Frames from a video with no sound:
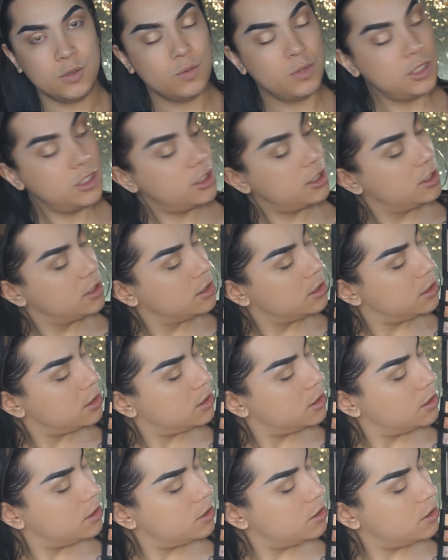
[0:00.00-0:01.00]
which
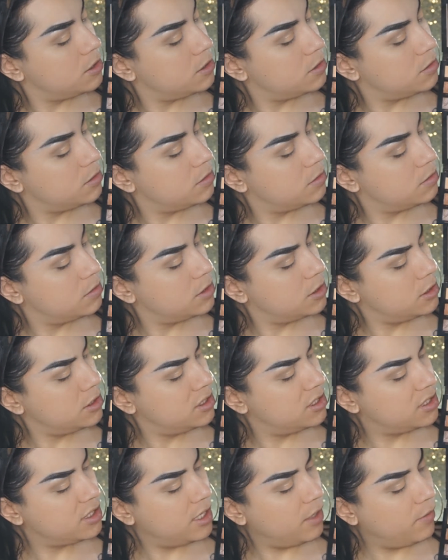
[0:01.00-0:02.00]
is Oud,
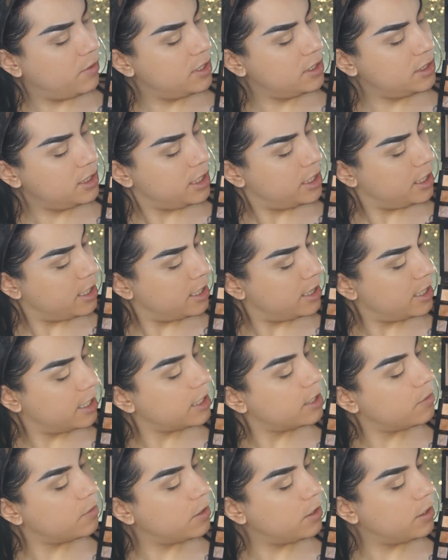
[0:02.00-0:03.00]
I want to say. I
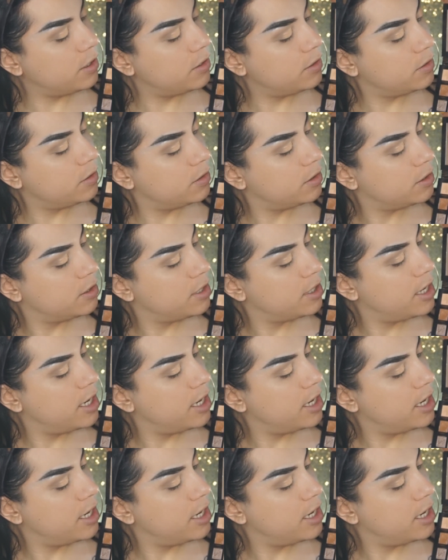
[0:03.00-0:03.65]
think you call it Oud.